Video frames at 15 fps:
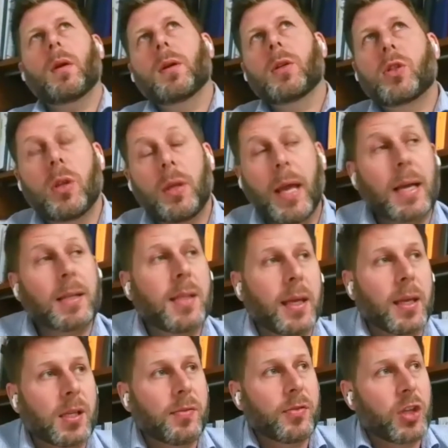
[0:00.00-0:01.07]
yes,
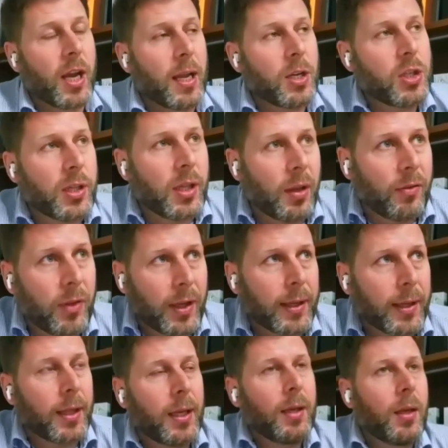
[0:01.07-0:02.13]
things have changed
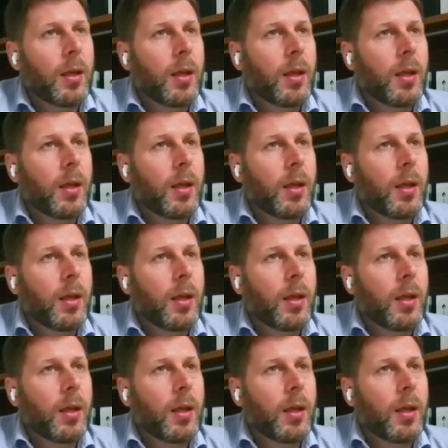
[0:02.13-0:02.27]
significantly.